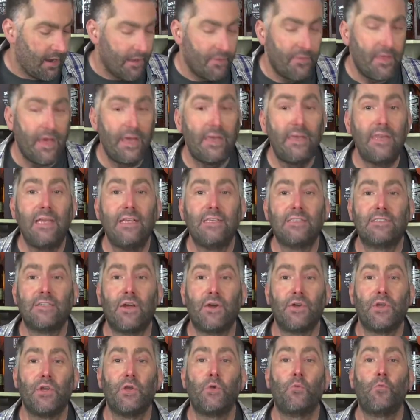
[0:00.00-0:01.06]
Then he
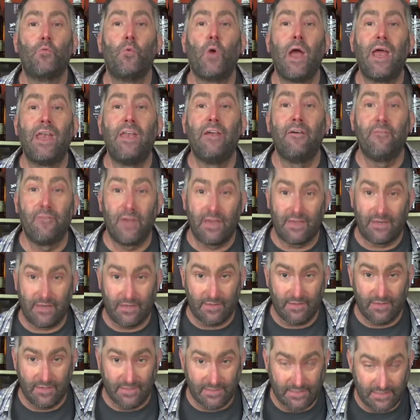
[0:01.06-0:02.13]
started
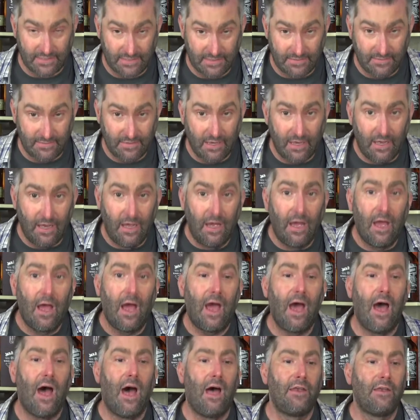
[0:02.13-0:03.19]
renovating this.
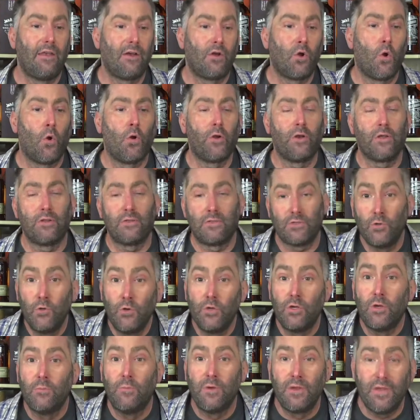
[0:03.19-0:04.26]
And according to who
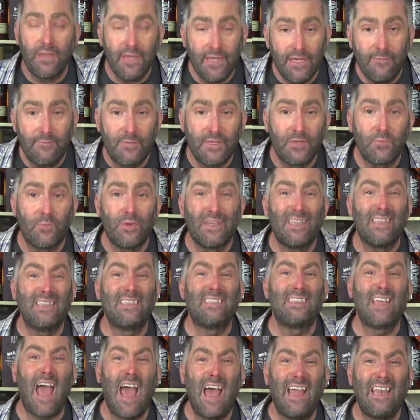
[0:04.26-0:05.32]
you believe, between
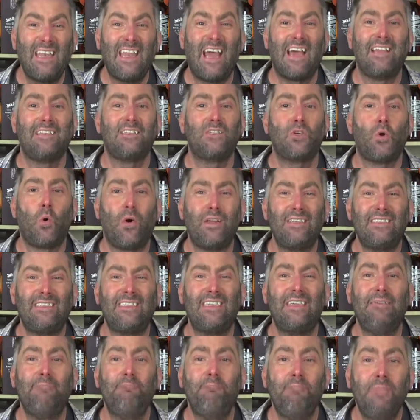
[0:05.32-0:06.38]
10 and
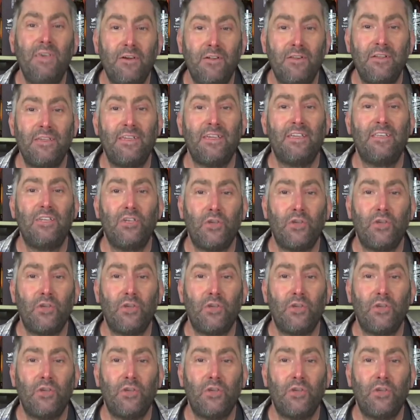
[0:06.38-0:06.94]
20 million